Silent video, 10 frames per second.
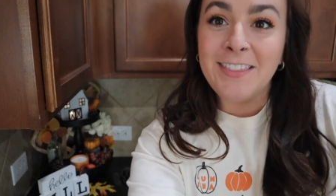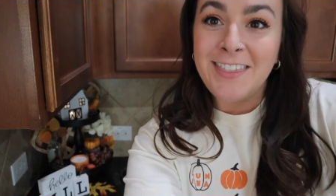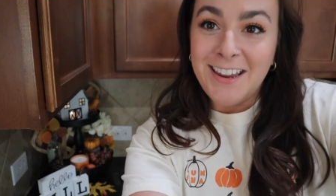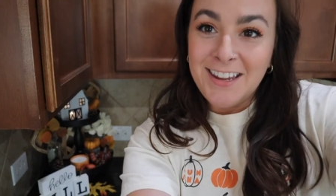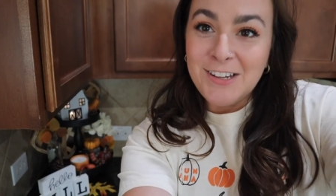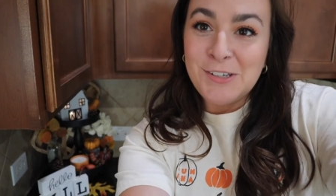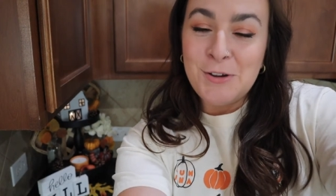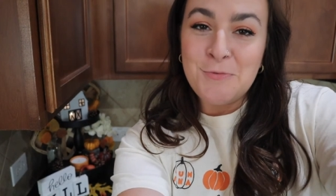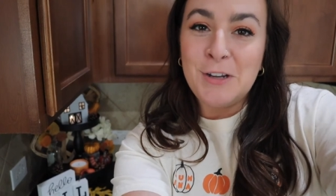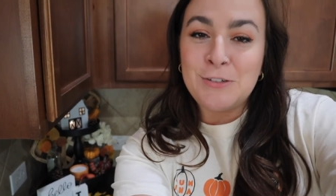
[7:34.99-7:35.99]
Thank you
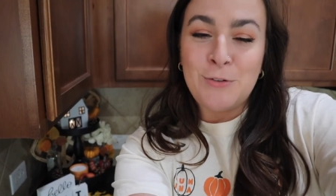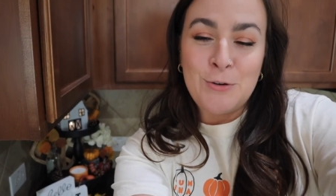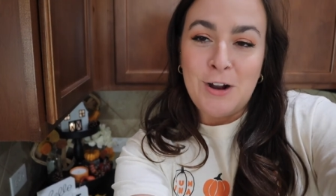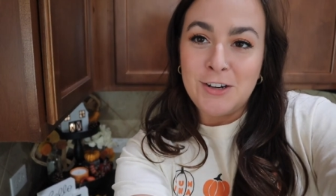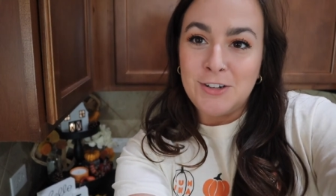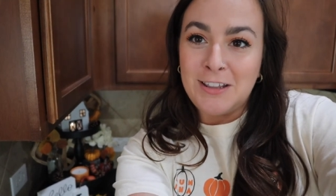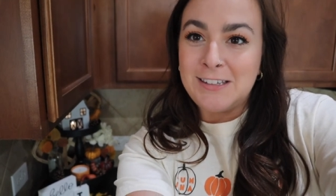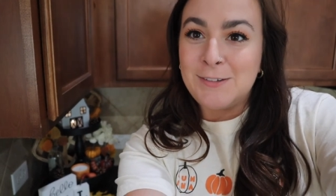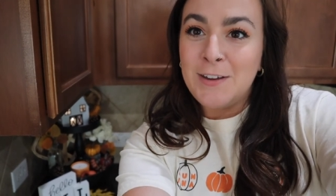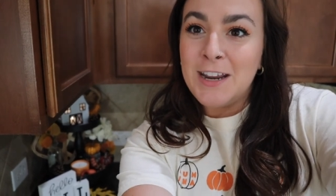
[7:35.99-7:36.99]
so much for watching
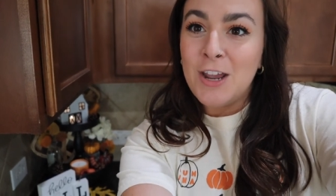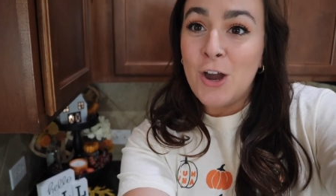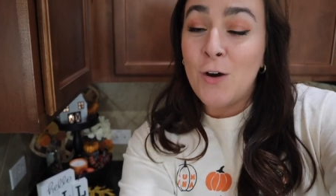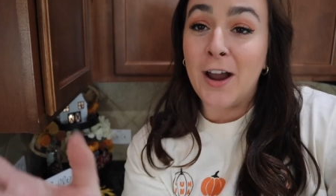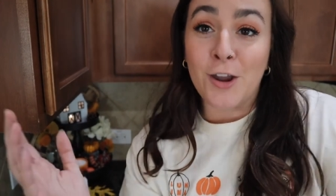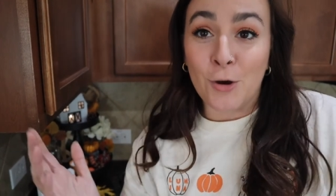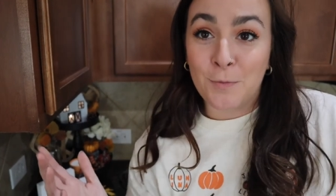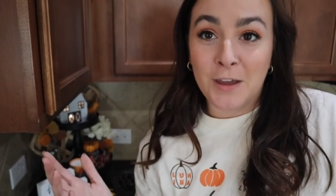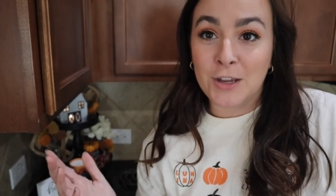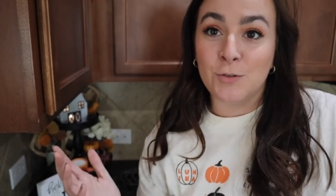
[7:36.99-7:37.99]
this video. I hope
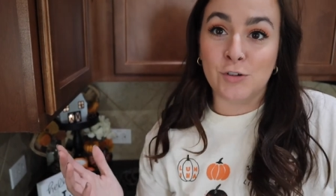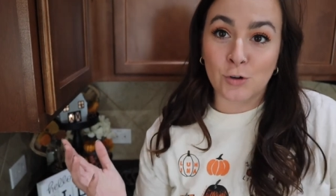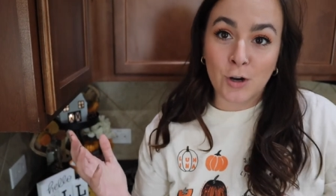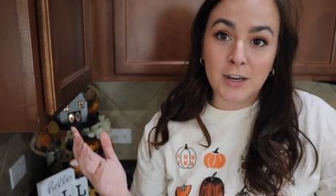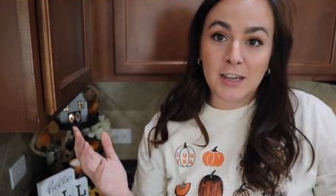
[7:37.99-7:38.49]
that you enjoyed